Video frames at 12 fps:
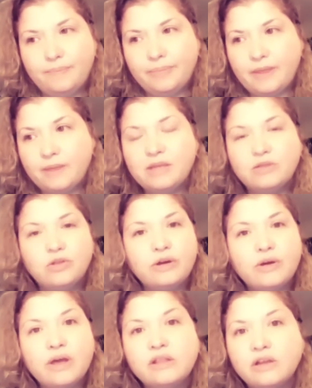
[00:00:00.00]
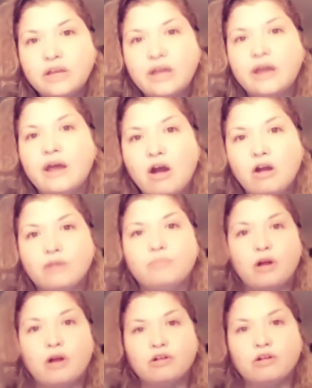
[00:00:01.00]
I mean, look at our
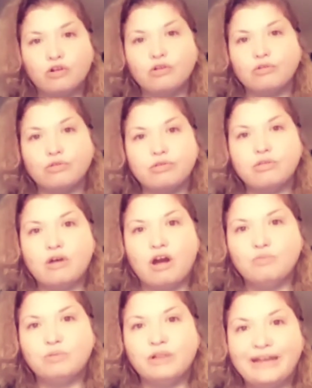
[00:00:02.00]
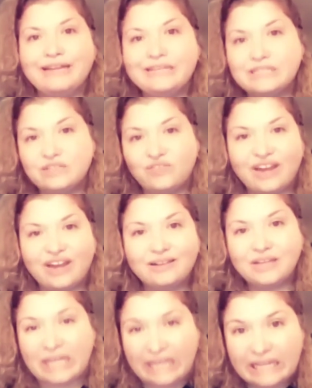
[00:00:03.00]
Earth. Our planet is
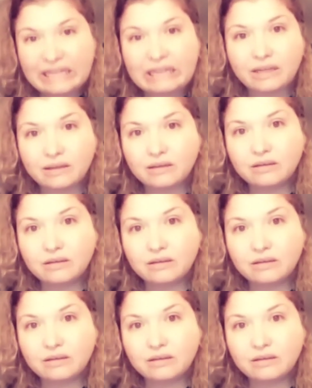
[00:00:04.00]
finally healing.